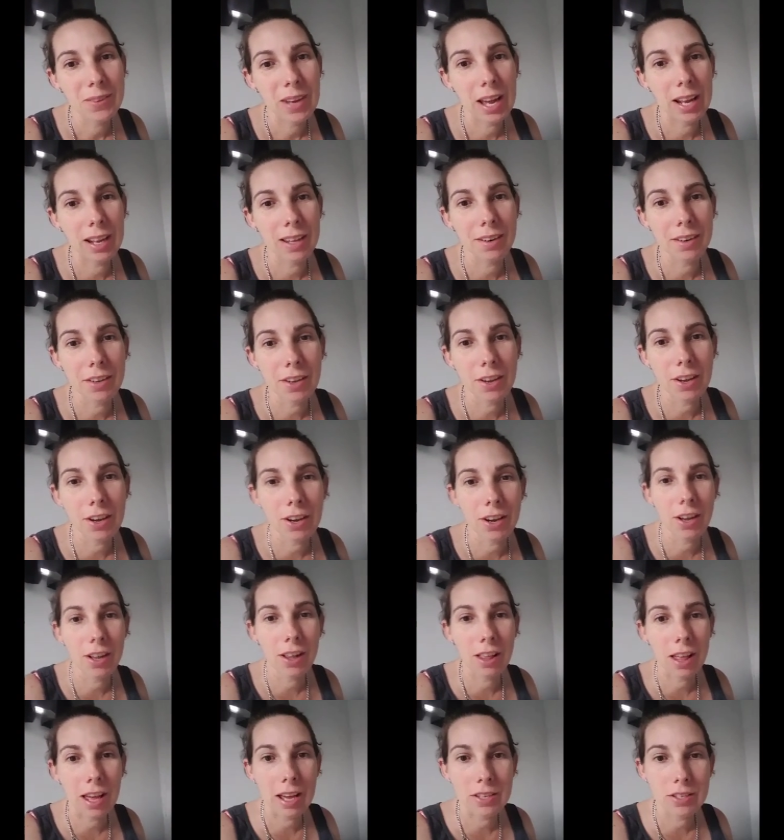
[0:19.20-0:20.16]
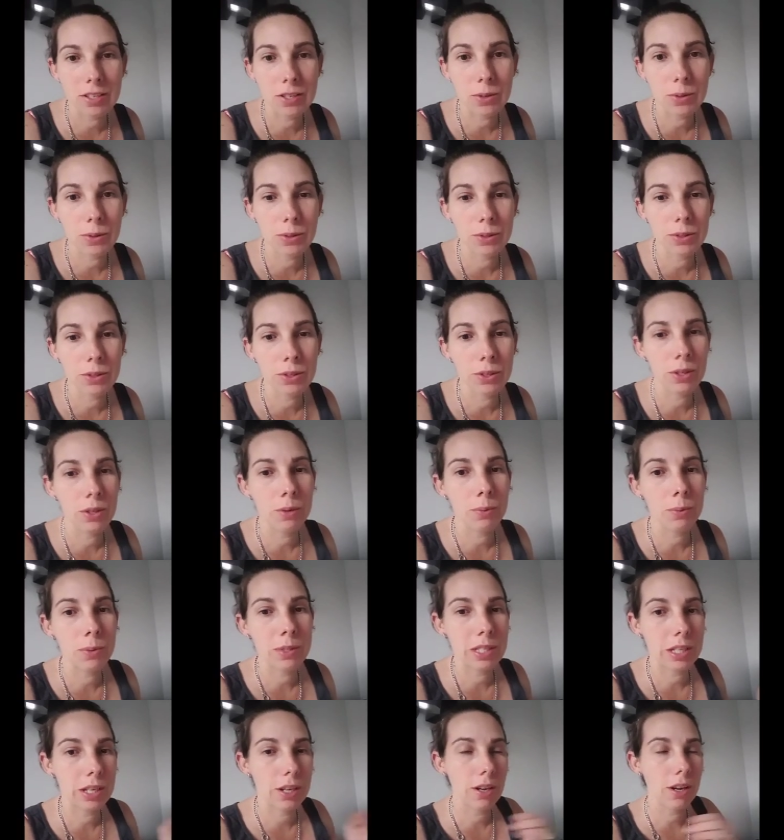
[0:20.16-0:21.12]
had a little girl, as you all knew, it
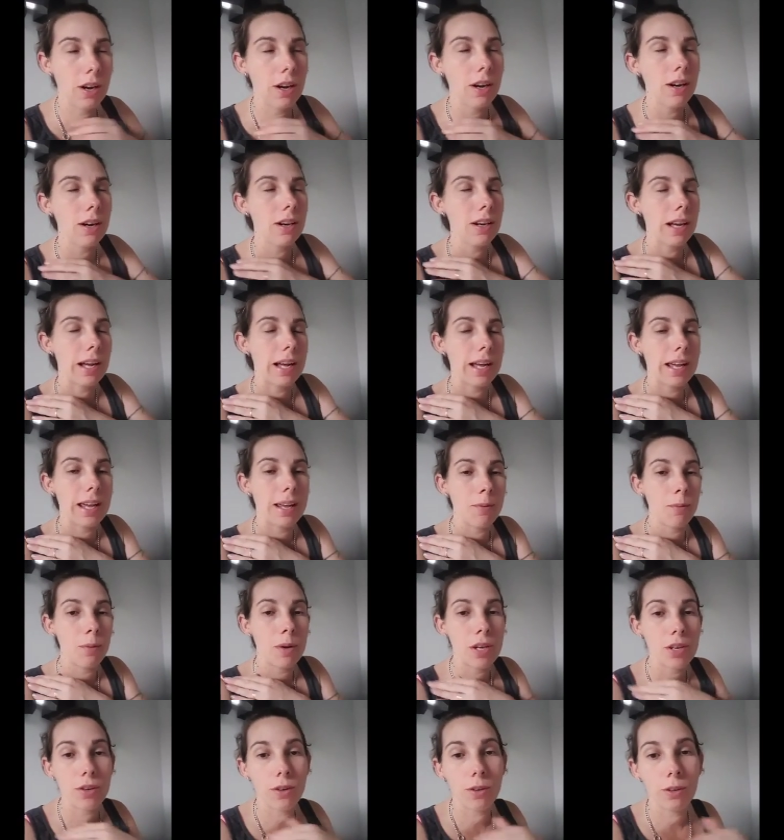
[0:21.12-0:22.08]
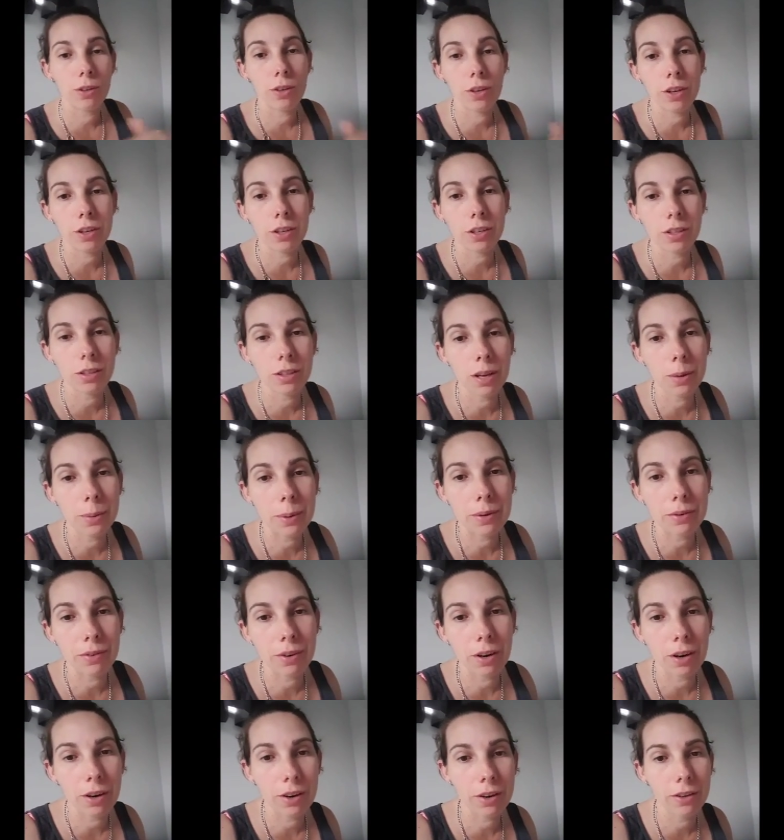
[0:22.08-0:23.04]
was a girl, and we called her
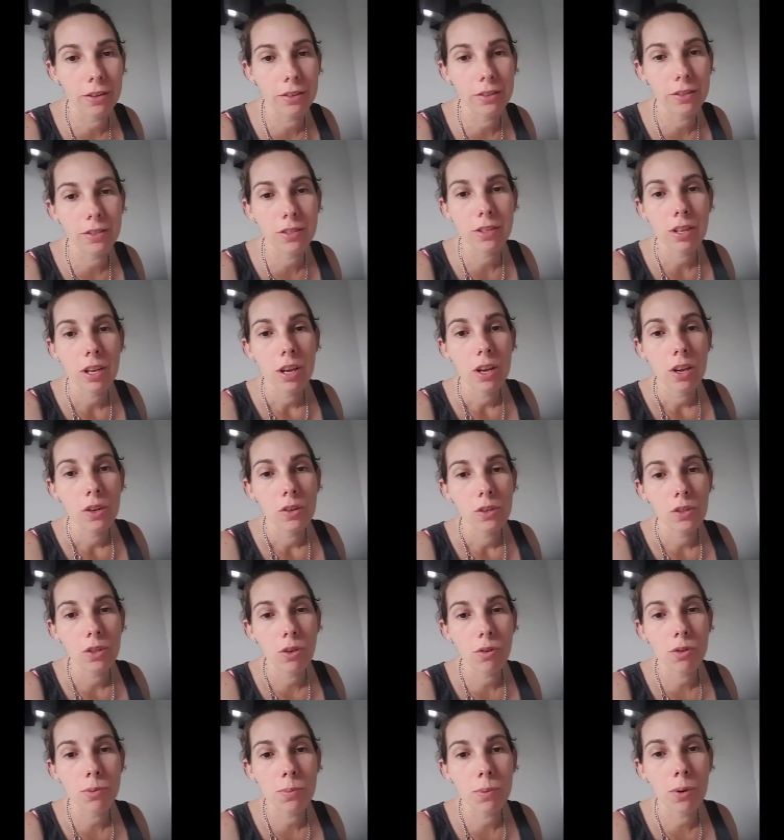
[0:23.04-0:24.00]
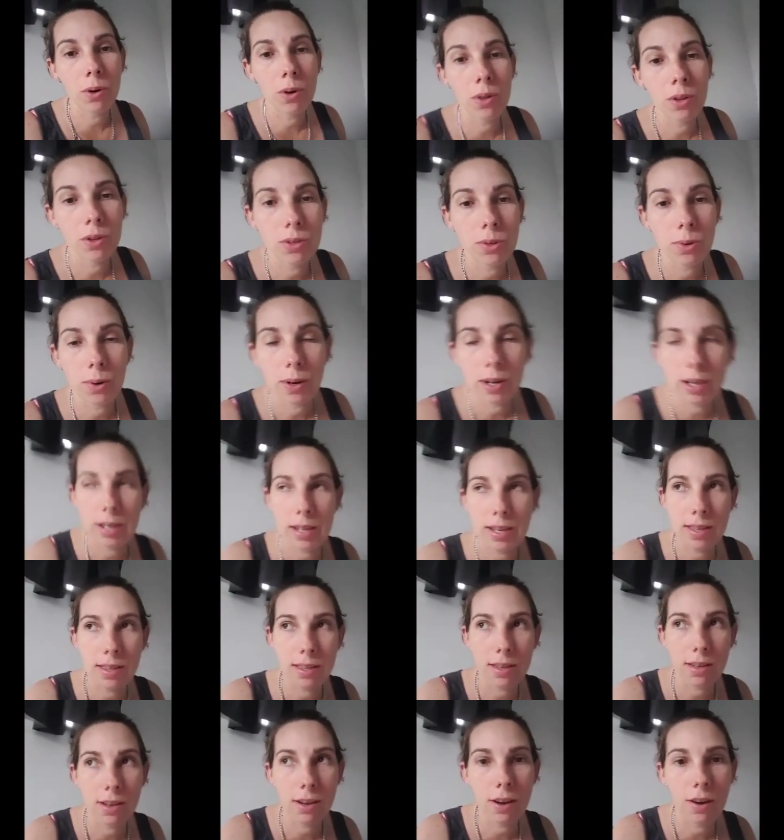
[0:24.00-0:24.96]
Khloe Rose. She was born on the
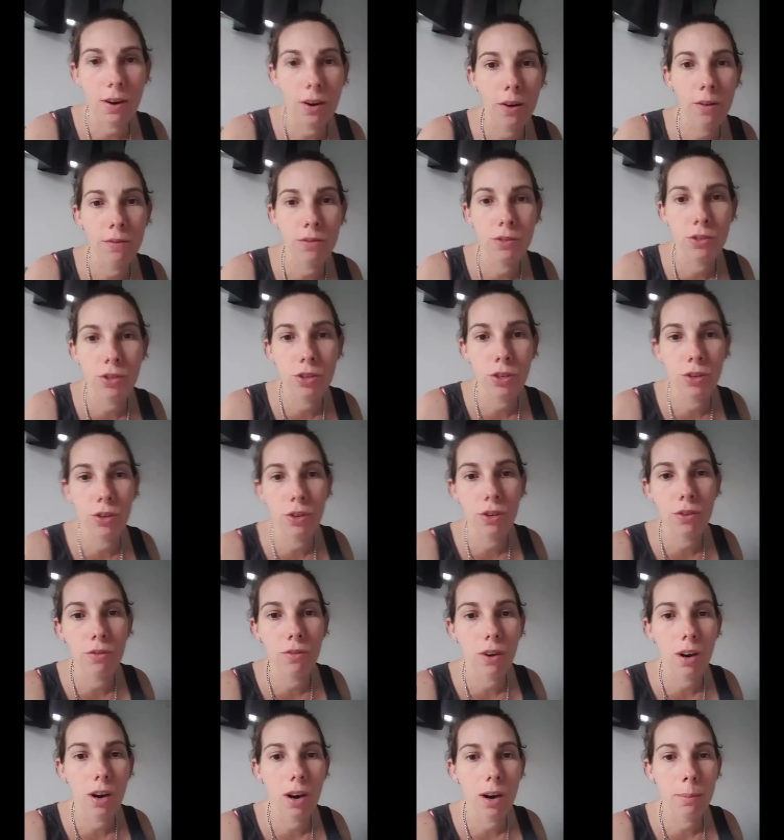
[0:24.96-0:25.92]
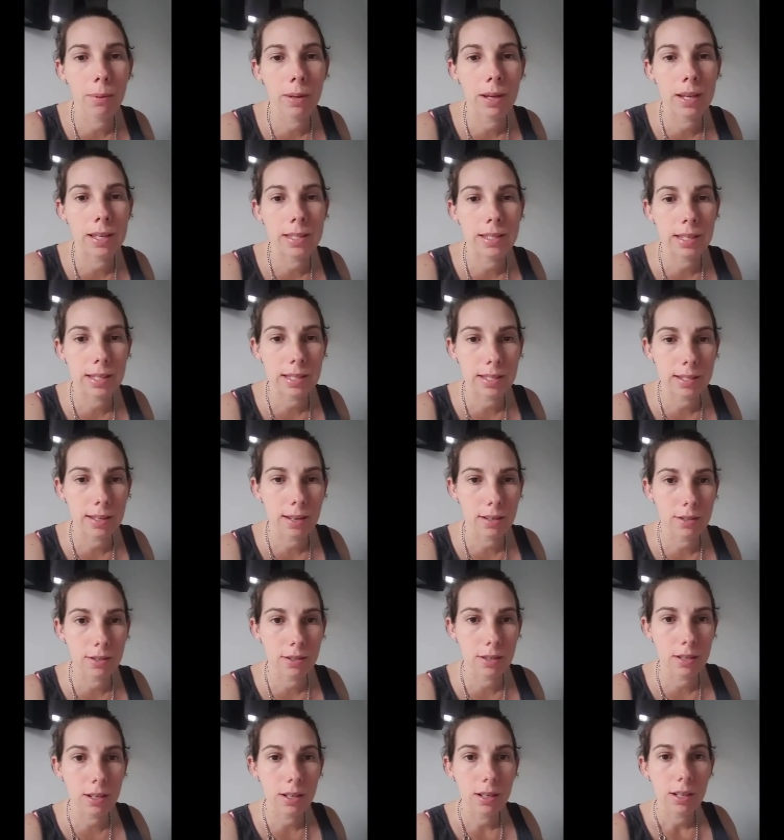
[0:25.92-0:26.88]
23rd of June via a planned
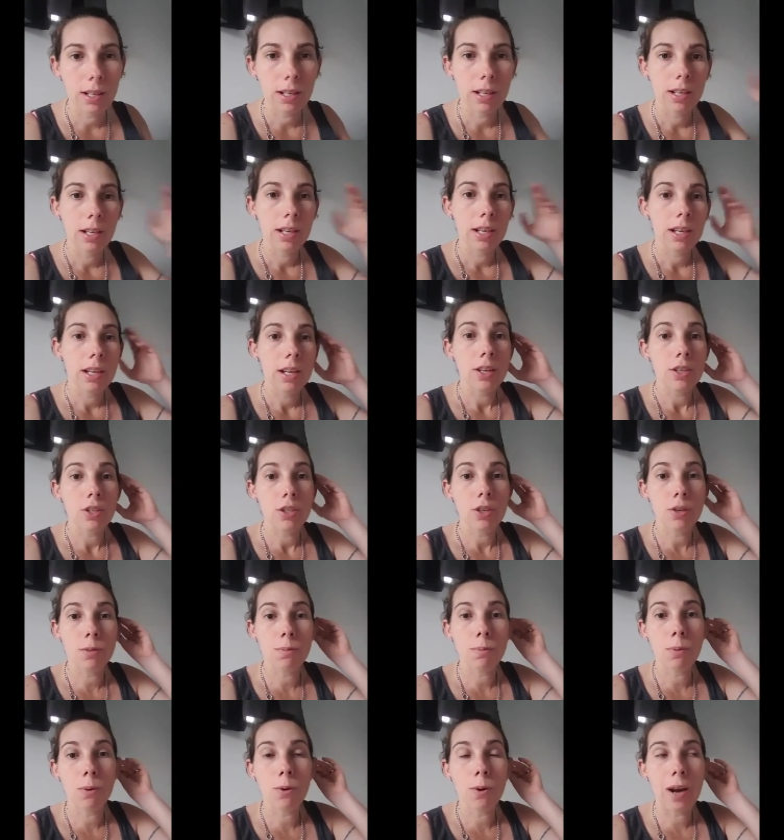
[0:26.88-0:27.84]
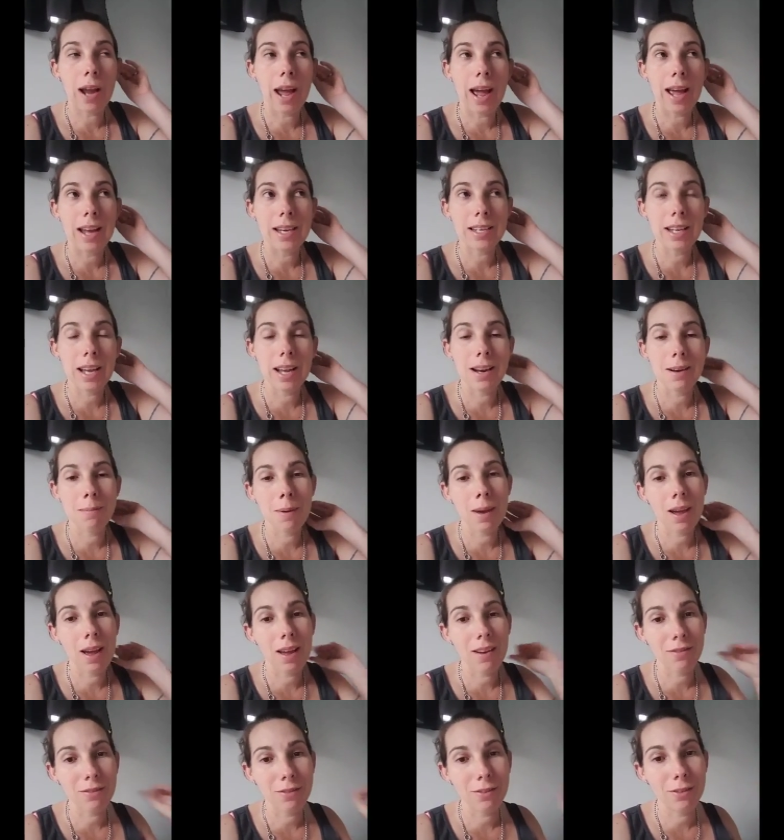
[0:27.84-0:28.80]
C-section. She was born at 10
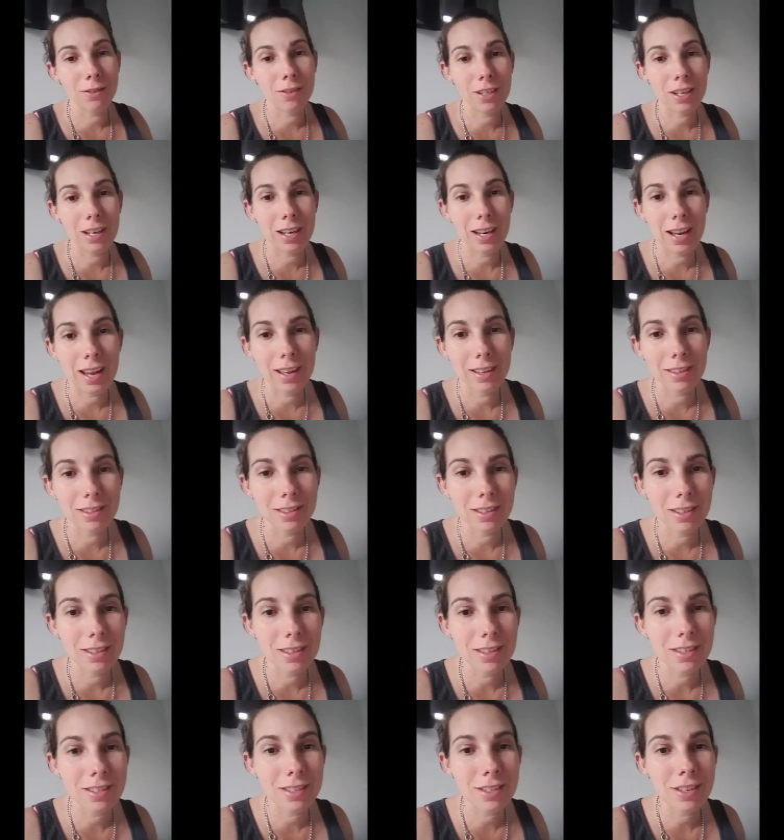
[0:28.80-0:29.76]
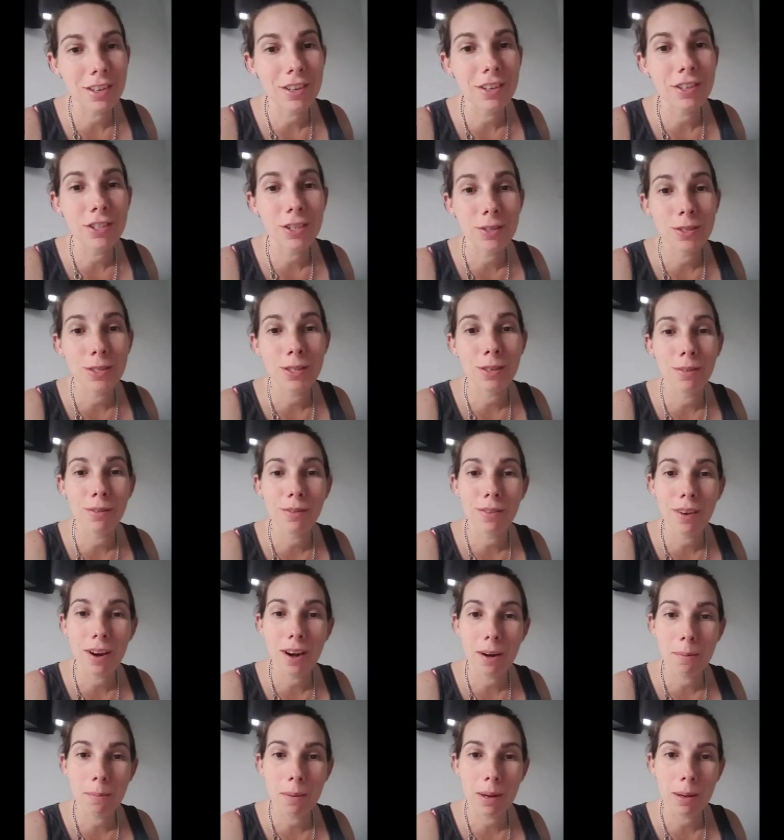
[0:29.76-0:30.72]
pound 14 ounces, so she was a
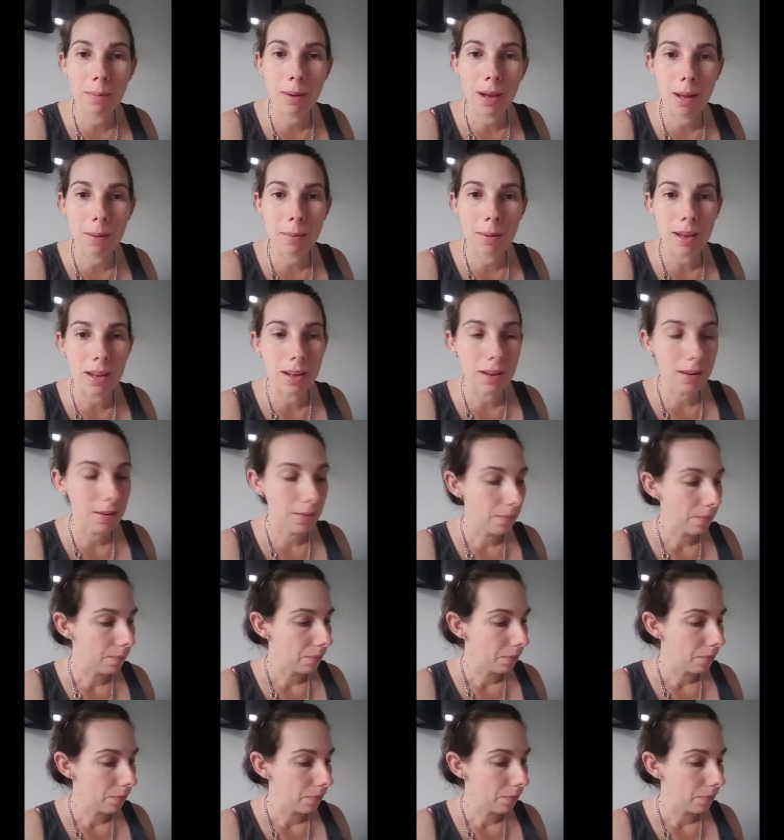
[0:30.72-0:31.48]
very big baby.